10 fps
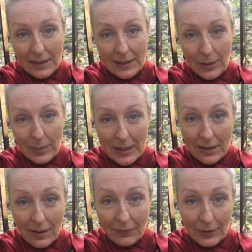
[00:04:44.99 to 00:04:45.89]
that they're
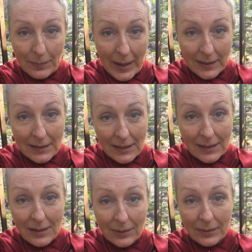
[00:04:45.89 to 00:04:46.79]
being offered back to
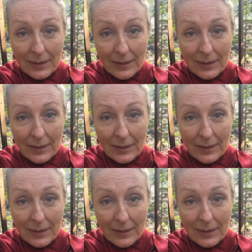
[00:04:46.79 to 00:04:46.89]
you